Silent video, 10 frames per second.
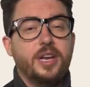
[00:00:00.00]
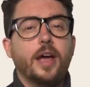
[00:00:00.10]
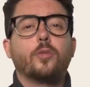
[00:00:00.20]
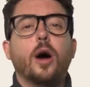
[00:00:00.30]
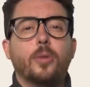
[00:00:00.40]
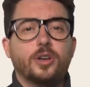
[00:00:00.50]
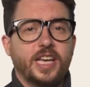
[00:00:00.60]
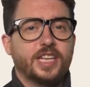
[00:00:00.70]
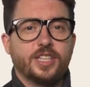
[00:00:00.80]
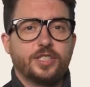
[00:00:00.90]
Midnight Robber
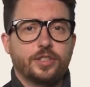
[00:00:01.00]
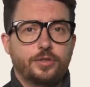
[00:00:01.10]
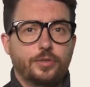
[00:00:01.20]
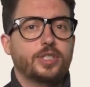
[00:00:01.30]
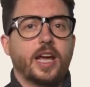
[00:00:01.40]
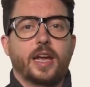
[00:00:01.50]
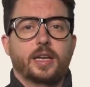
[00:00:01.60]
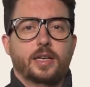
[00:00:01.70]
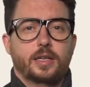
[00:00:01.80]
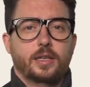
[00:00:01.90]
takes us to
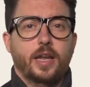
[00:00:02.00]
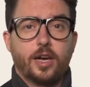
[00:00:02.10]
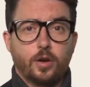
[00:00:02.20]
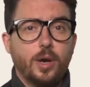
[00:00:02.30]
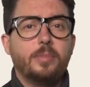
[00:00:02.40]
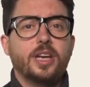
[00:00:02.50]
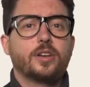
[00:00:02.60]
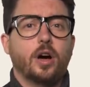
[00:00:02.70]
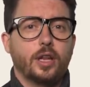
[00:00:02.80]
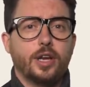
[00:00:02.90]
Toussaint, a
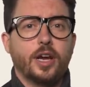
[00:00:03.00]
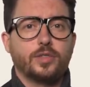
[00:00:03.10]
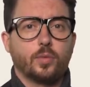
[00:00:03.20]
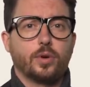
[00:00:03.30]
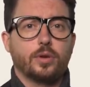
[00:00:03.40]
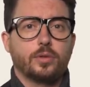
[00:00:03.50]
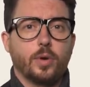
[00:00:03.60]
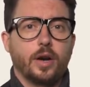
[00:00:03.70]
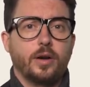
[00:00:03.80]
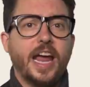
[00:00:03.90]
Caribbean colonized
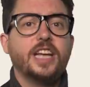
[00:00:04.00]
world where